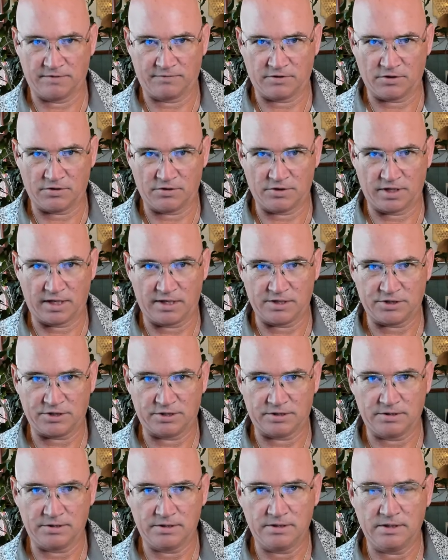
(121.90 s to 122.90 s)
of
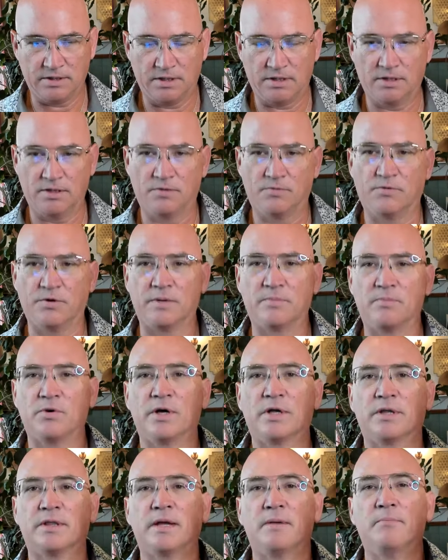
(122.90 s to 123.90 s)
creation. We
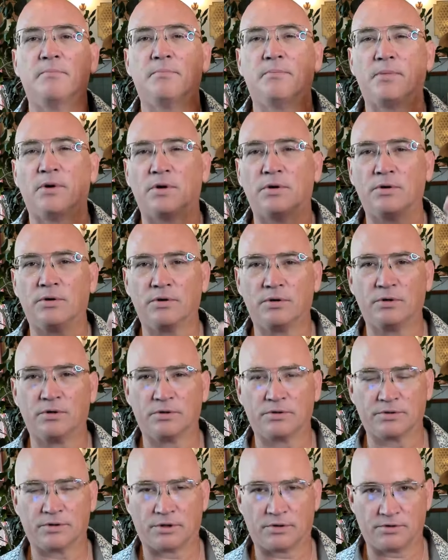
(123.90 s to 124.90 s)
bring them
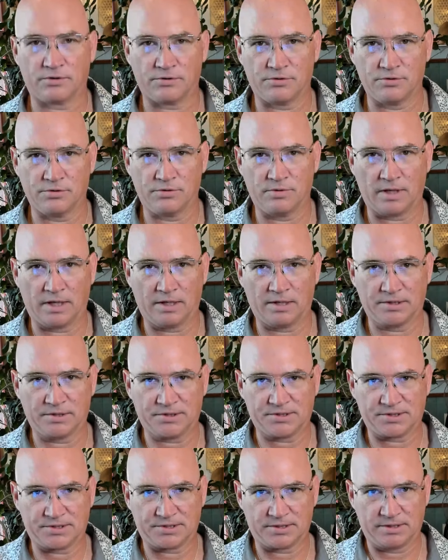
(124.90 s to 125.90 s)
both through
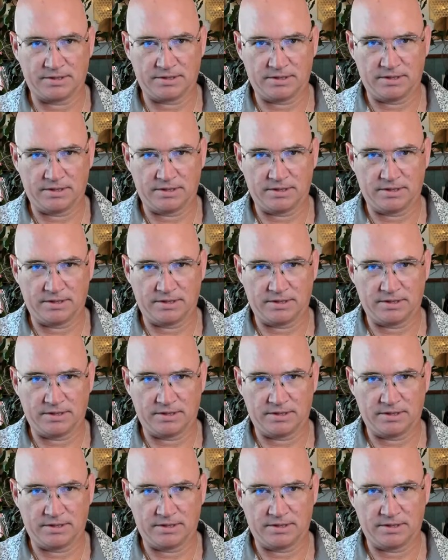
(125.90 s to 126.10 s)
us.